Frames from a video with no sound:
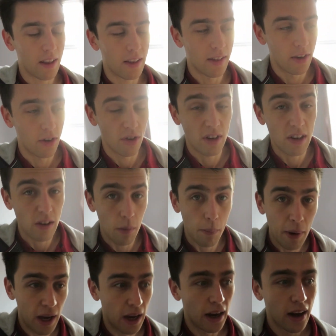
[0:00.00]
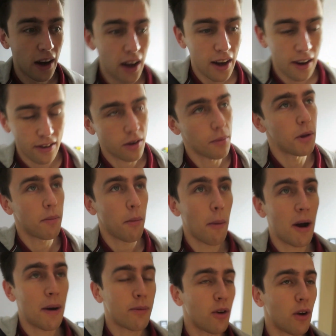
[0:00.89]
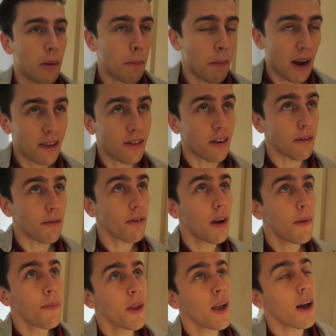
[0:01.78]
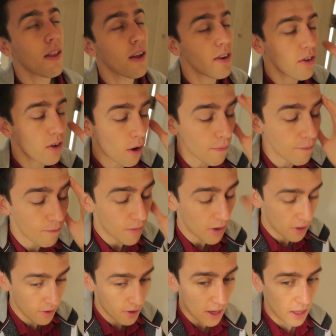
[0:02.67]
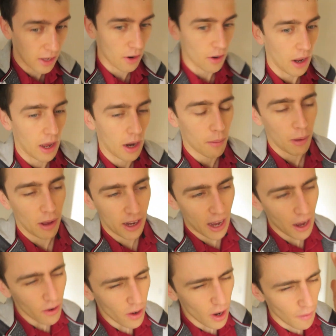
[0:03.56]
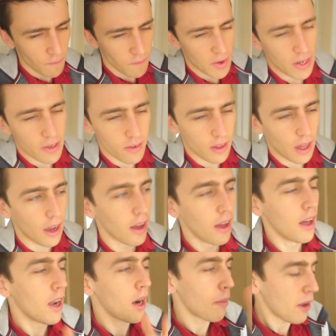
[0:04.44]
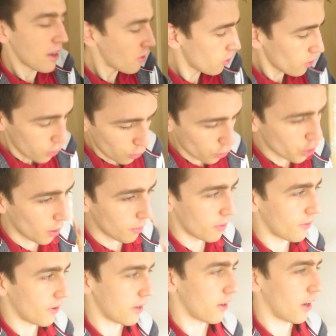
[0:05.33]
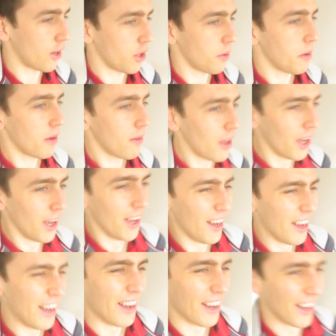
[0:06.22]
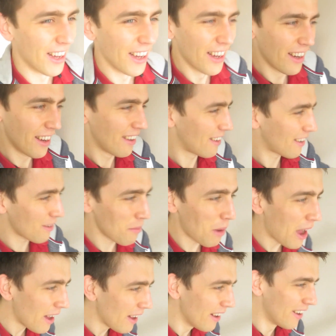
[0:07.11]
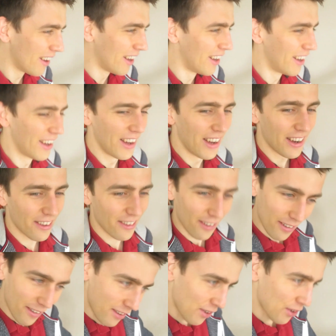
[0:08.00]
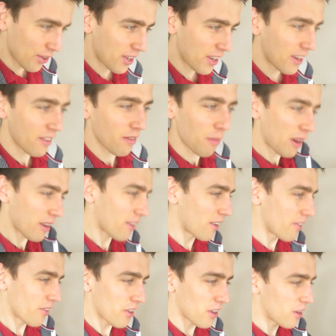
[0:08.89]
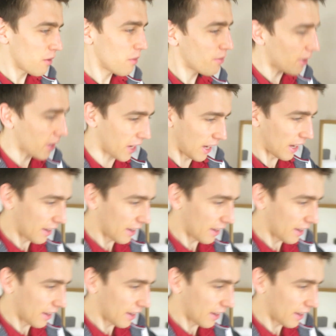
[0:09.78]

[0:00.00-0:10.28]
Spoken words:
and then they just disappear, and some of them are absolutely massive, and I start fixating on that and I'm like, how can I fix that? I'm like, it's not your job to fix that, Jimmy. It doesn't matter. As long as your tickets make sense to you, fuck